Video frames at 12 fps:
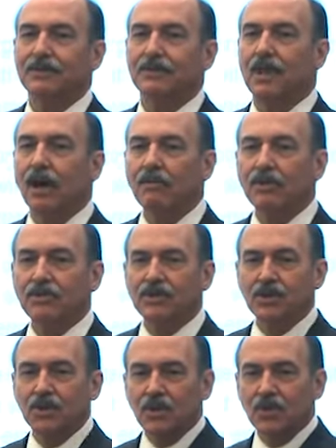Number
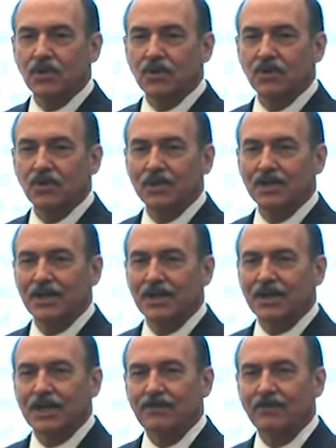2.
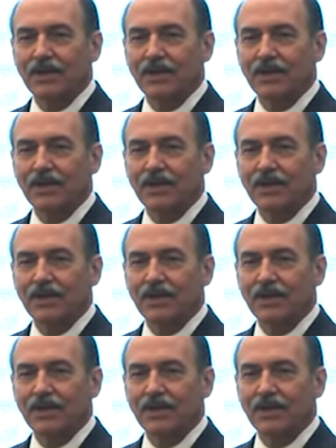Give the